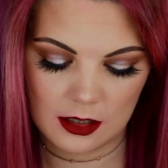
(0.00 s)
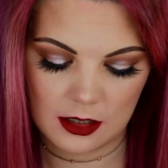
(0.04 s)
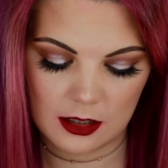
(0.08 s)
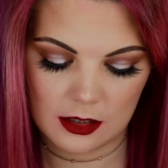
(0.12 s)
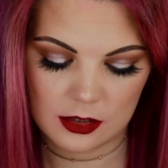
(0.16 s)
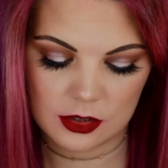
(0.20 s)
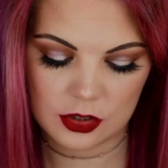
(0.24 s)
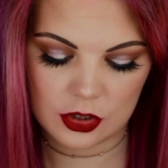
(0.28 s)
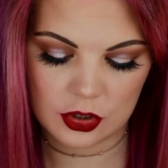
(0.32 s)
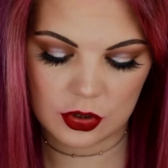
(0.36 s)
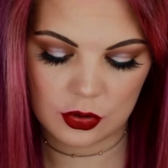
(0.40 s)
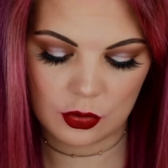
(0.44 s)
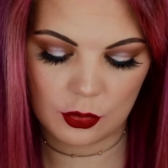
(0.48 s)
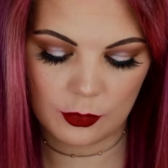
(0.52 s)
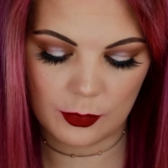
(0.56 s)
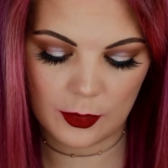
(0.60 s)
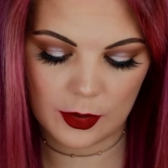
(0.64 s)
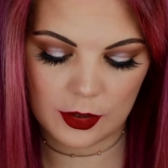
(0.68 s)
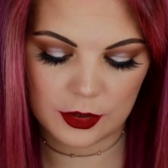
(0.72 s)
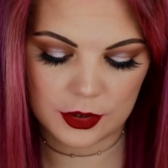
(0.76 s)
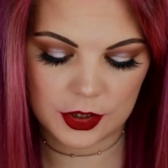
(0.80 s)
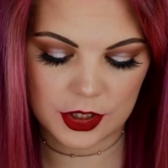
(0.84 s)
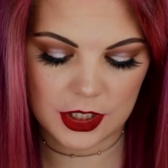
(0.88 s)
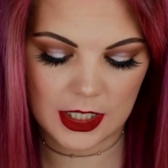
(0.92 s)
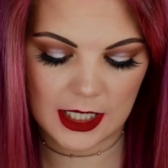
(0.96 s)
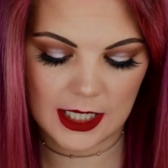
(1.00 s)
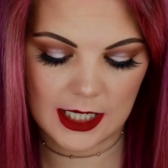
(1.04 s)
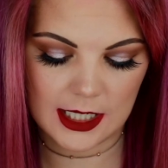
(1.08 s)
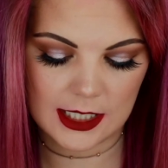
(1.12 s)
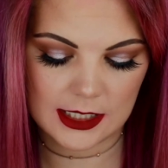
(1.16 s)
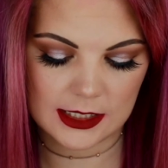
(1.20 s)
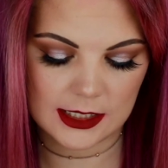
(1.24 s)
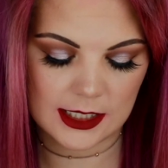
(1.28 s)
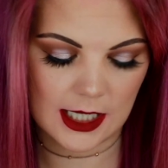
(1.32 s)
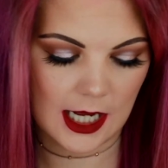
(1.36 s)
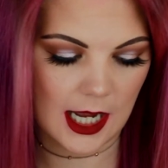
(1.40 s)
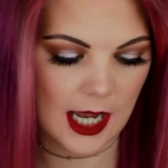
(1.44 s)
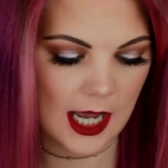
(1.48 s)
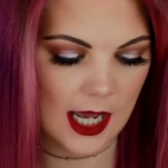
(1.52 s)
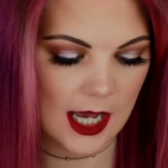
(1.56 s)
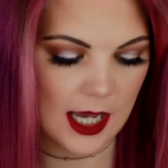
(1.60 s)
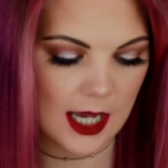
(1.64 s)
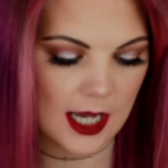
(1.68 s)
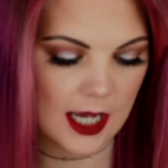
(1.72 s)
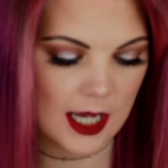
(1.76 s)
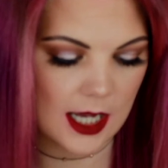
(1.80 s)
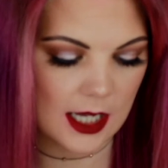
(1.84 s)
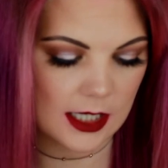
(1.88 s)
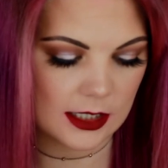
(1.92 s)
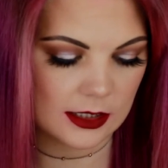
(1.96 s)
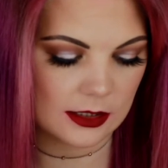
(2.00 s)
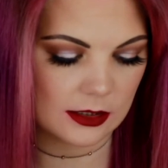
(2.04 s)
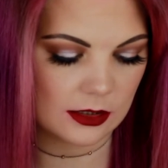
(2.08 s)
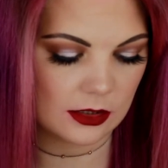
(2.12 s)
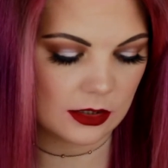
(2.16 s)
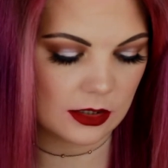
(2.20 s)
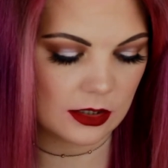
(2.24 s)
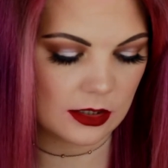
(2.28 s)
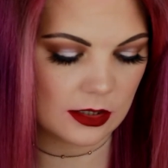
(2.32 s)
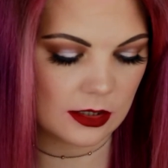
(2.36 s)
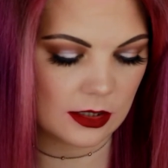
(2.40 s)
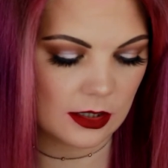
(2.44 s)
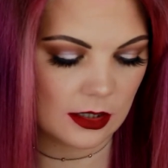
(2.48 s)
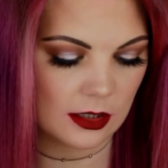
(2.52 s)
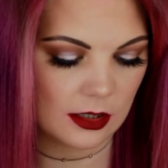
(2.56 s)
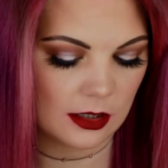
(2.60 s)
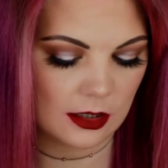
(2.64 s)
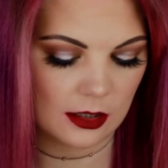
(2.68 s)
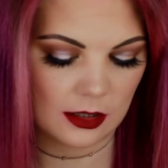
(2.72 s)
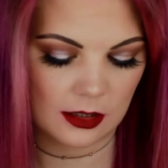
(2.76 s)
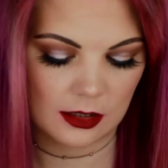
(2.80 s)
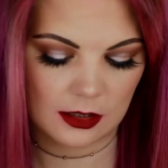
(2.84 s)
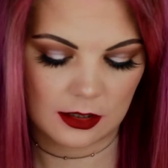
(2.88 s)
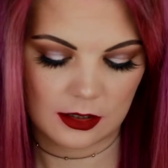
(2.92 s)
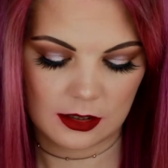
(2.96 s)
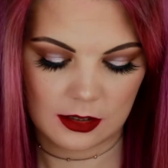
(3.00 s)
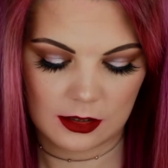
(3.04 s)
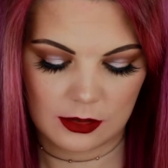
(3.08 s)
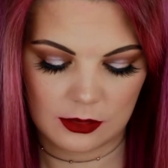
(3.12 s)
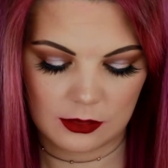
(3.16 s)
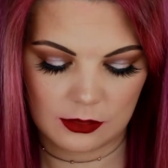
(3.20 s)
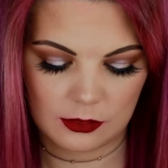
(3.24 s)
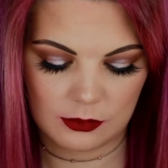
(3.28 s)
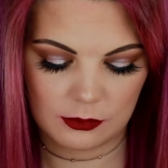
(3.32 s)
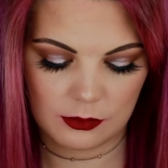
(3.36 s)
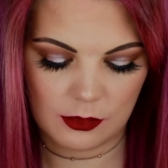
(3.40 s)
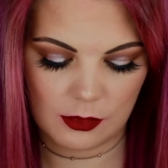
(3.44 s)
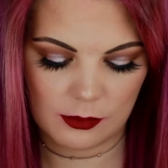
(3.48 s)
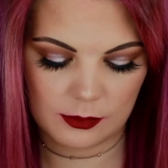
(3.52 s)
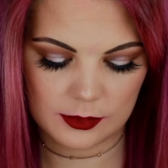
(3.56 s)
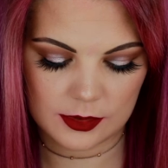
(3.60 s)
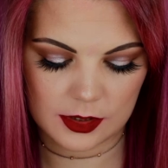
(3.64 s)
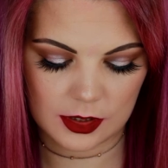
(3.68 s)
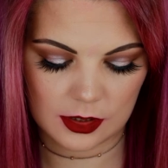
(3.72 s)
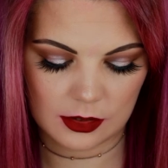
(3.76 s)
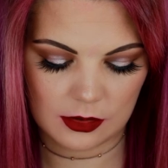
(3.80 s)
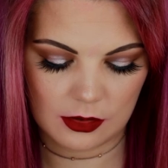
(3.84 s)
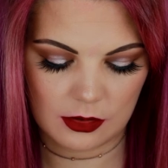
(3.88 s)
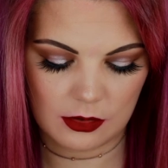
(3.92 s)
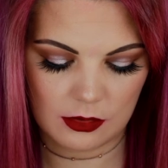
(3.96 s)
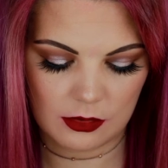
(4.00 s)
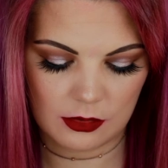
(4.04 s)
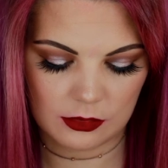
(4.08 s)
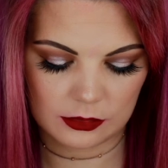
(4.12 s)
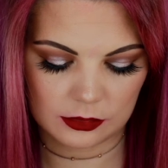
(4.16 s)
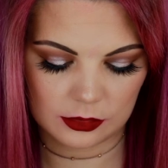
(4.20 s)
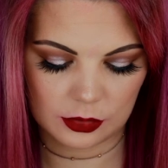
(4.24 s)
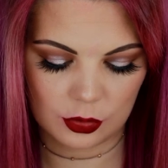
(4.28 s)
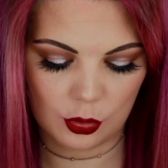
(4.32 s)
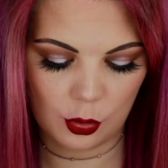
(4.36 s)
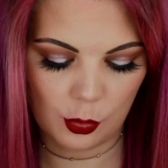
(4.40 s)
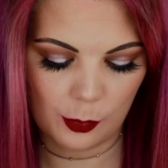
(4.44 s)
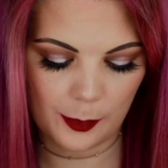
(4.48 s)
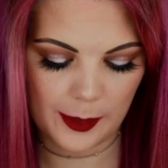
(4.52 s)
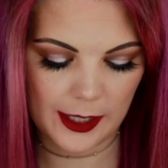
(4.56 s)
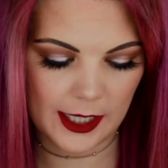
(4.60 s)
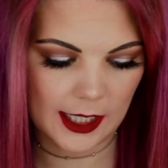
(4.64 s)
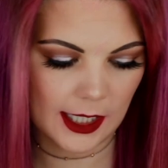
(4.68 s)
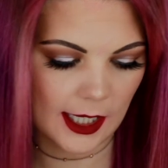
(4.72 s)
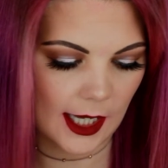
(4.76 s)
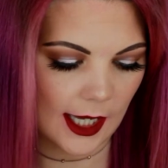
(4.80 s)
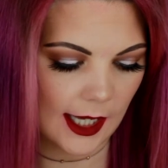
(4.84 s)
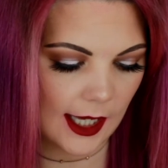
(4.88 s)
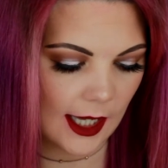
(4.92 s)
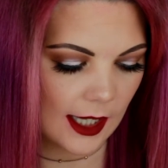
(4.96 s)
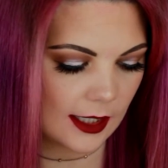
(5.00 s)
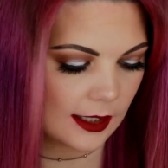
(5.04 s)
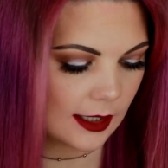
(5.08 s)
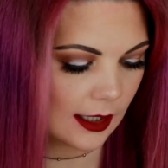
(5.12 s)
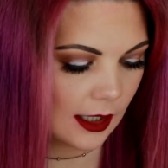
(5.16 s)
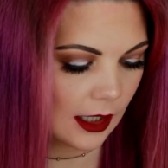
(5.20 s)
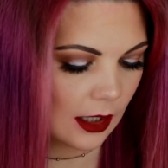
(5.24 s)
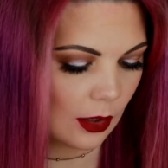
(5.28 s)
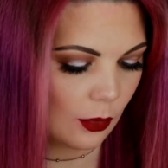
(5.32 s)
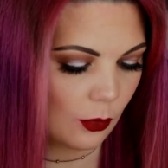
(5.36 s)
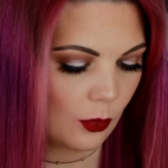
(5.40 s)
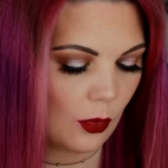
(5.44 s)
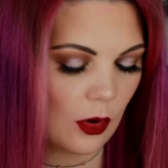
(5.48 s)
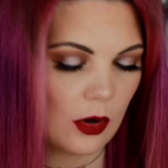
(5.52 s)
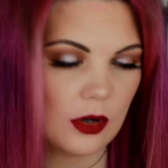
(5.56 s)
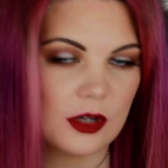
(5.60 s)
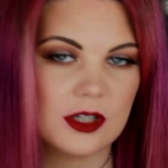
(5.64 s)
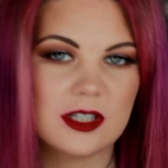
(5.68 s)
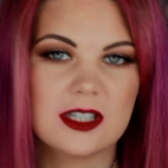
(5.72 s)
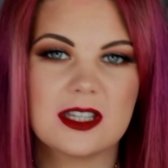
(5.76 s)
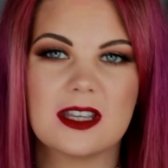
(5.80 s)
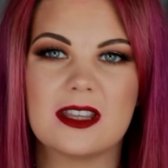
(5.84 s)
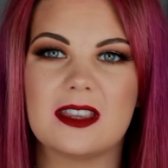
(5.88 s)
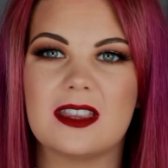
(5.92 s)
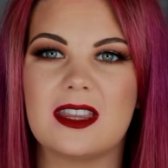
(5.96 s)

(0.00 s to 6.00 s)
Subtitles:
Snowball shade and what was it called? No Peeking, I think it was.